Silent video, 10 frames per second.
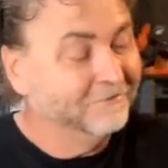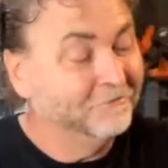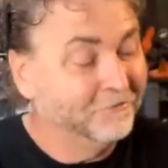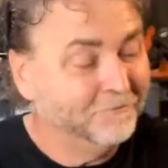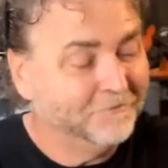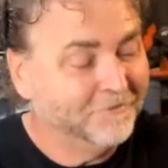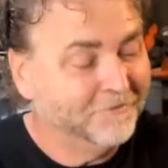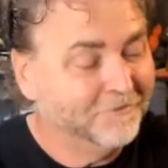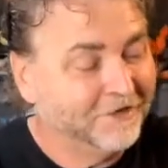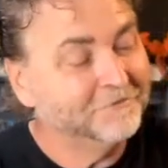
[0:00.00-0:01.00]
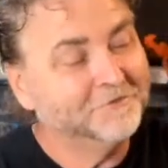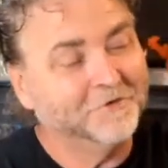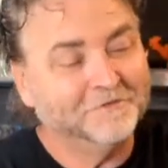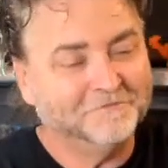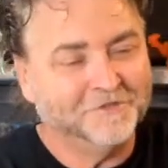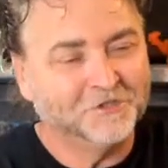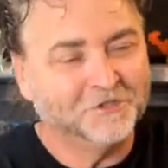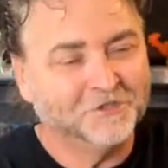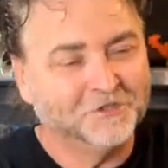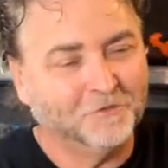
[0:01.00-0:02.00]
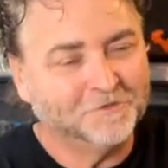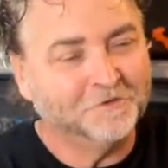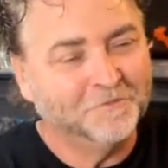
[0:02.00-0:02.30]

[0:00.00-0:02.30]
on. Wait, just dropped it all.